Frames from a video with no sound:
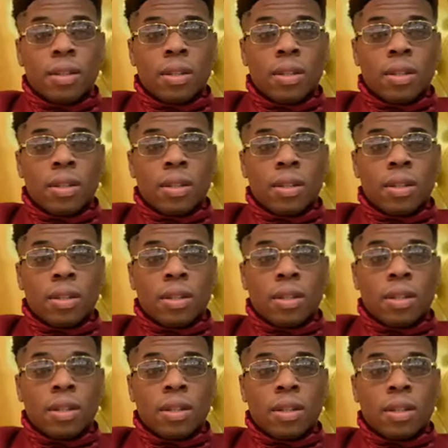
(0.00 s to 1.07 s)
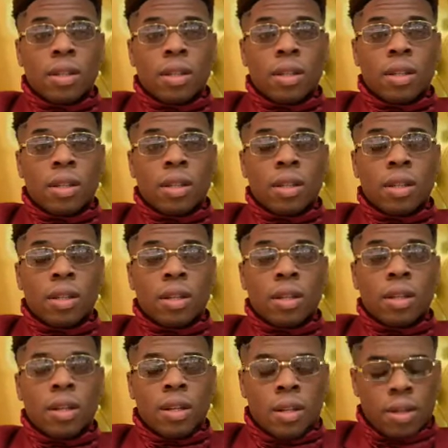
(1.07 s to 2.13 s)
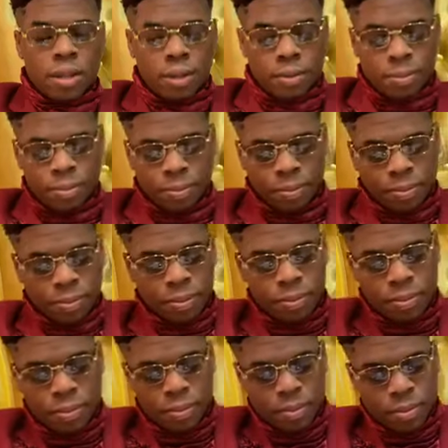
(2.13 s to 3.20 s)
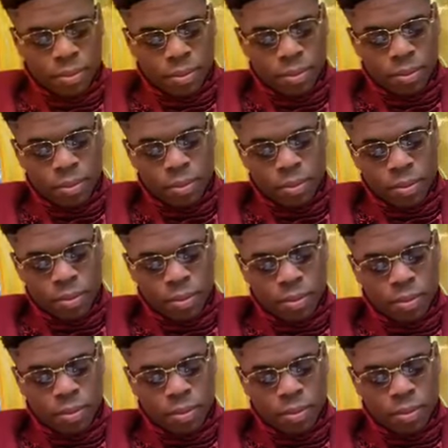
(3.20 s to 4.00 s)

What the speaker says: No one is speaking in this clip.